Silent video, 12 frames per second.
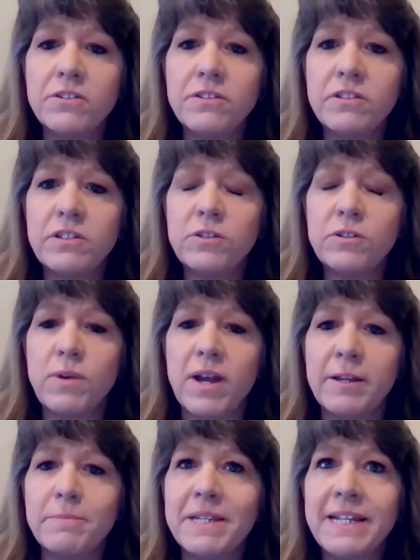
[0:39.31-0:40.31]
to
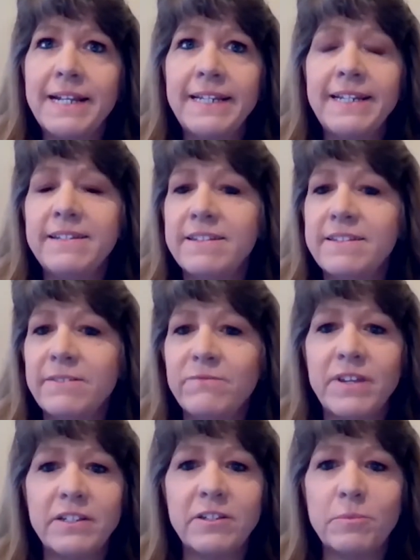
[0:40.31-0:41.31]
um, any
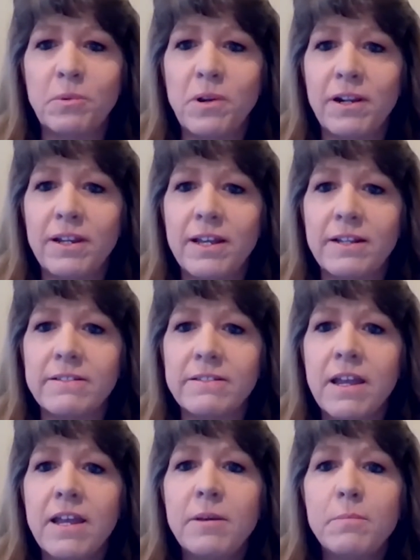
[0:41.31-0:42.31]
disinfectant products,
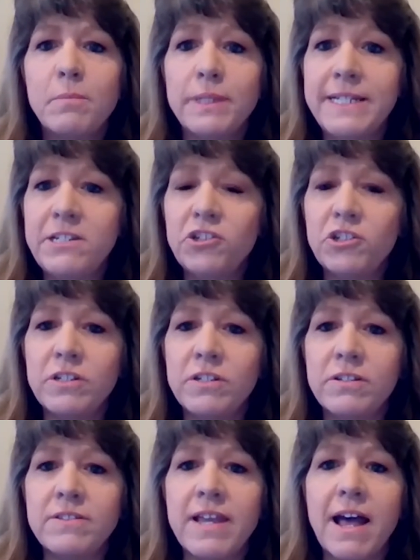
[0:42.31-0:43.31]

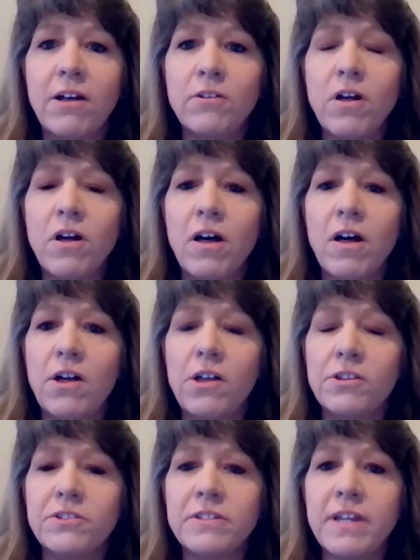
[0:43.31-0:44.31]
bleaches,
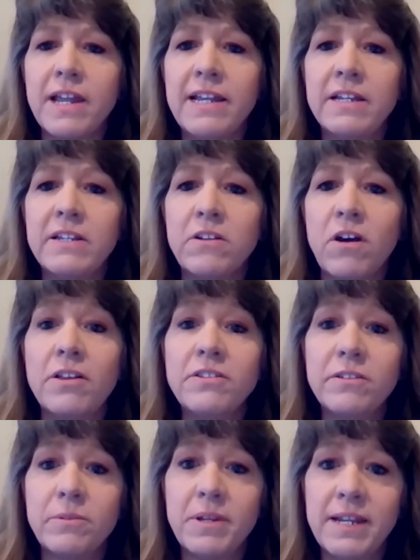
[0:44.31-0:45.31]
alcohols, and
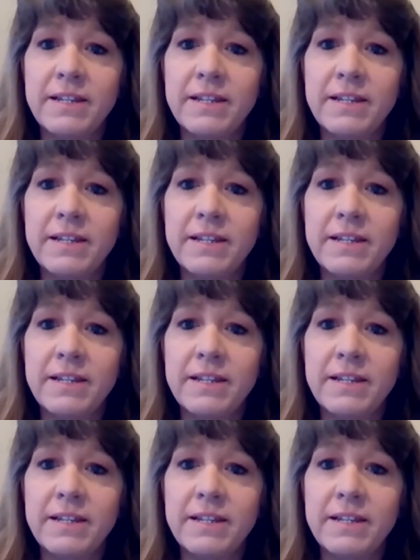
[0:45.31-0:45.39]
also hand